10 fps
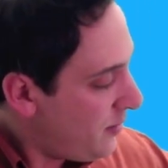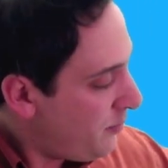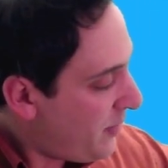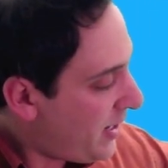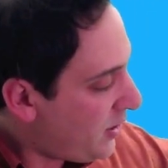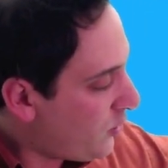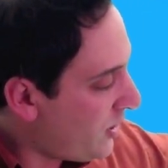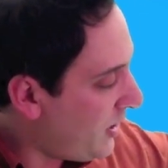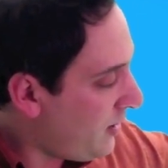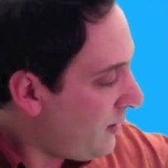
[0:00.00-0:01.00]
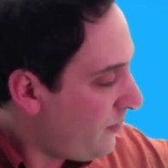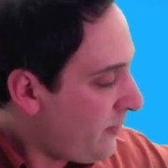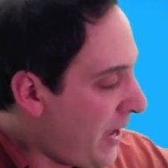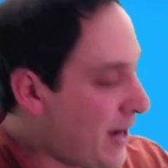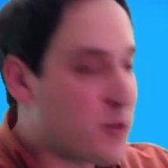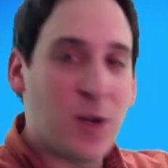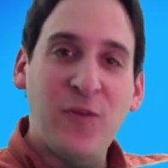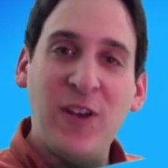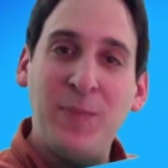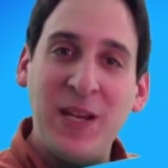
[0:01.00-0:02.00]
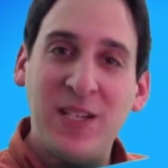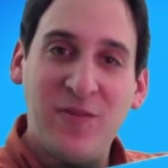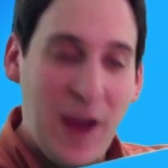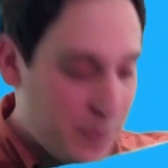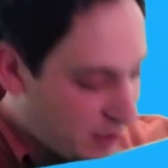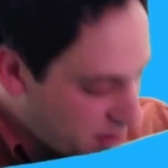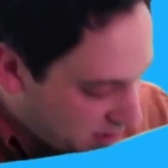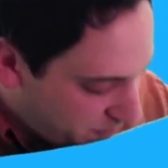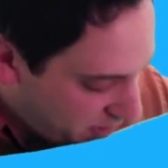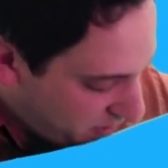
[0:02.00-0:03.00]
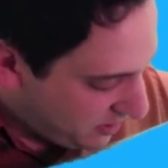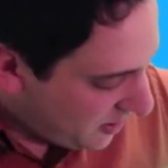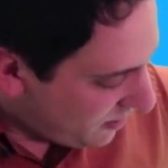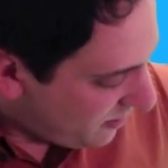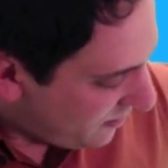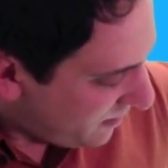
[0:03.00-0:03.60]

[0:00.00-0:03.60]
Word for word: my green extra piece of fabric looks blue too.